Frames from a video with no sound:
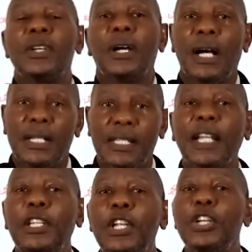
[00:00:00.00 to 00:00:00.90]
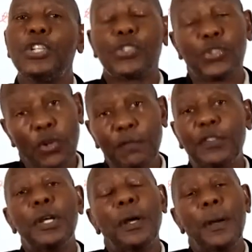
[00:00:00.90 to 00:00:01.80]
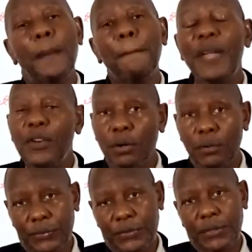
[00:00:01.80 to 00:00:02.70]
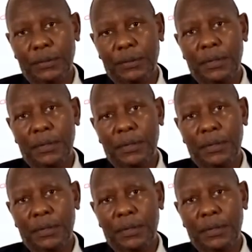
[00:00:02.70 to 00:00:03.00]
a certain dissolved minerals.